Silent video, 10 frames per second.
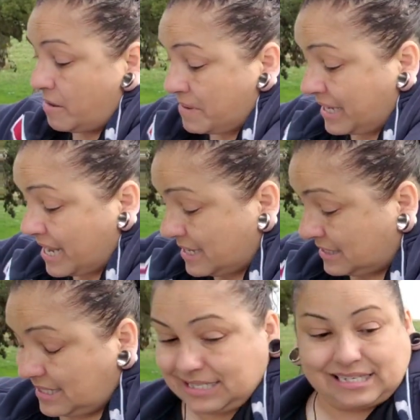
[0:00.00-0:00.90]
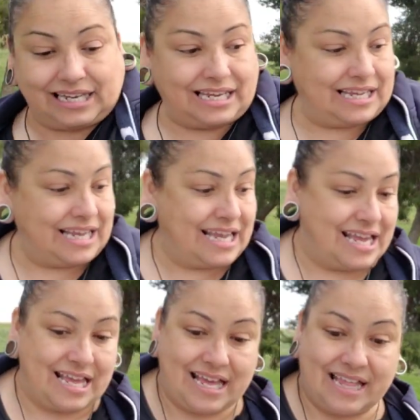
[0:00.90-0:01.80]
Oh my god, sissy.
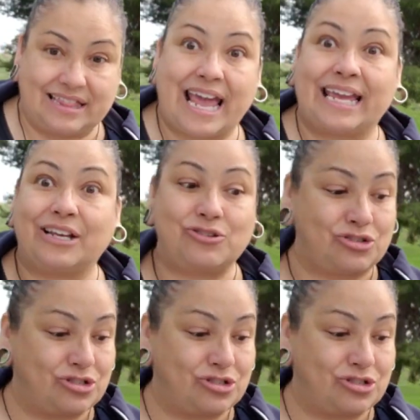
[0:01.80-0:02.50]
Thank you